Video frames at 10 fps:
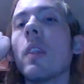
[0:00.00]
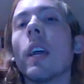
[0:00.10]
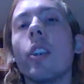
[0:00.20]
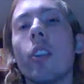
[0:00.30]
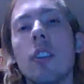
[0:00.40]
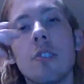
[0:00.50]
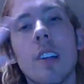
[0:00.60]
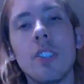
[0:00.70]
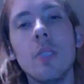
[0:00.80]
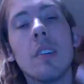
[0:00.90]
thing in your
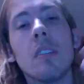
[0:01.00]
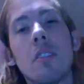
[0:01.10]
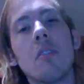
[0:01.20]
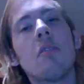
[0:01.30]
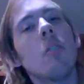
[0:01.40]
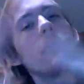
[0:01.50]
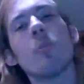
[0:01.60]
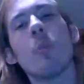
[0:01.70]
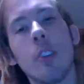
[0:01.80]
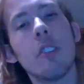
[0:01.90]
astrology because there's so much
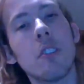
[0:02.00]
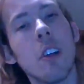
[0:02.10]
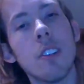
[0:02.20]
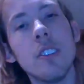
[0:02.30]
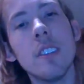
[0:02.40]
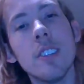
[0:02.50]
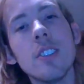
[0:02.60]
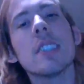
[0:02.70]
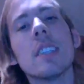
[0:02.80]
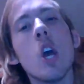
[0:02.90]
more to your astrology than
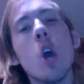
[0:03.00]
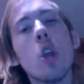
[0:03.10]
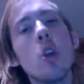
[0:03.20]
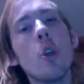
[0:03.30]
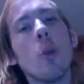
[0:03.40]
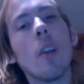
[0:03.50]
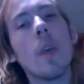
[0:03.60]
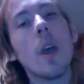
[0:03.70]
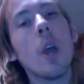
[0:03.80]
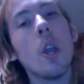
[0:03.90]
just your North
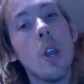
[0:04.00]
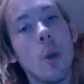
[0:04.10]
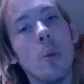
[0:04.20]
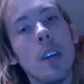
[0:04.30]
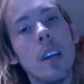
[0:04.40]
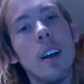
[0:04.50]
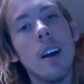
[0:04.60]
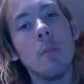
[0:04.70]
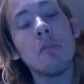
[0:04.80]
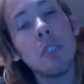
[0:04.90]
Node.
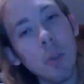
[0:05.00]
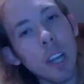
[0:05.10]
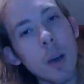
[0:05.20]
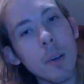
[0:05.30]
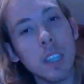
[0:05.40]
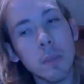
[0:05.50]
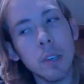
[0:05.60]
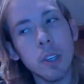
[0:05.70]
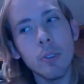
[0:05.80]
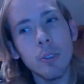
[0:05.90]
So don't allow it to limit
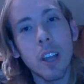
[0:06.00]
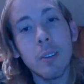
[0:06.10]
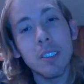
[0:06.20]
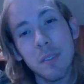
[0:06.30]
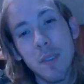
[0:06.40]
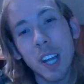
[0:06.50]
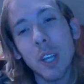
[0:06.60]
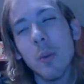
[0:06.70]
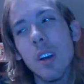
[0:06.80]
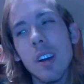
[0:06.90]
you. Don't allow it to define
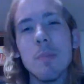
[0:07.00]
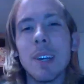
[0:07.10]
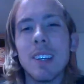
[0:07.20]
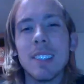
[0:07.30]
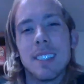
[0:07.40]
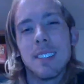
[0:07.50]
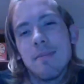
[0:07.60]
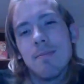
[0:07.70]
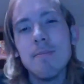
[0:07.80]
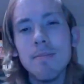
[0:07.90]
you because
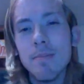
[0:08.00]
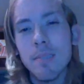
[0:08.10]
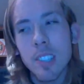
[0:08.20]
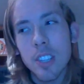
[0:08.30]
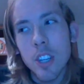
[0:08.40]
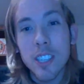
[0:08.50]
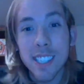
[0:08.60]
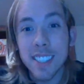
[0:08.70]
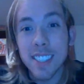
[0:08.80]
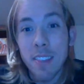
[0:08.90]
you're
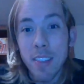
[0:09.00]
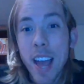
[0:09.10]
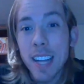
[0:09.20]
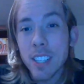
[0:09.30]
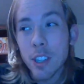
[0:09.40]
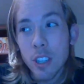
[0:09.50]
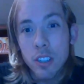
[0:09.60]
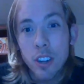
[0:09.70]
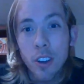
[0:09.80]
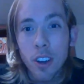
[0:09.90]
just not that.
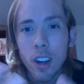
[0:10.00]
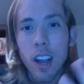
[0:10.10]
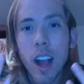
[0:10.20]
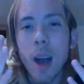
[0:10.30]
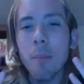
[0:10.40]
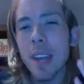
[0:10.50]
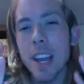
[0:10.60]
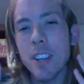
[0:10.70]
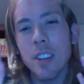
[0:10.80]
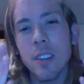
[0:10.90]
You're a
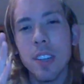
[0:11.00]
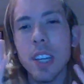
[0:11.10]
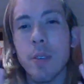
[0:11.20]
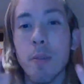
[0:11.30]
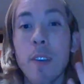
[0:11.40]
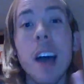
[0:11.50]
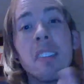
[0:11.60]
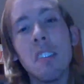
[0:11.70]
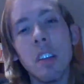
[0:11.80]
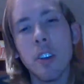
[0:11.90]
combination of the different
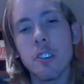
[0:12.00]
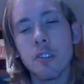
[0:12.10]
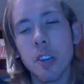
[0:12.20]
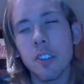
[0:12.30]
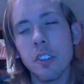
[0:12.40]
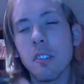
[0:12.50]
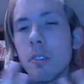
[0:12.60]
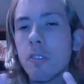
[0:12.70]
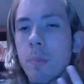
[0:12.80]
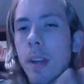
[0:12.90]
facets of your astrology. So
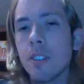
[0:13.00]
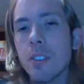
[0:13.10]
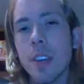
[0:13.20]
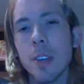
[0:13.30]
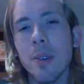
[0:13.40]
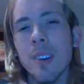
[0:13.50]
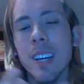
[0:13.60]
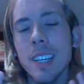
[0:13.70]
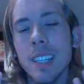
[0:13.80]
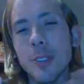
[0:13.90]
just make sure that you
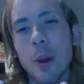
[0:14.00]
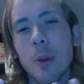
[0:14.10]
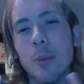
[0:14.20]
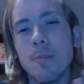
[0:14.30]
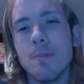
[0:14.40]
don't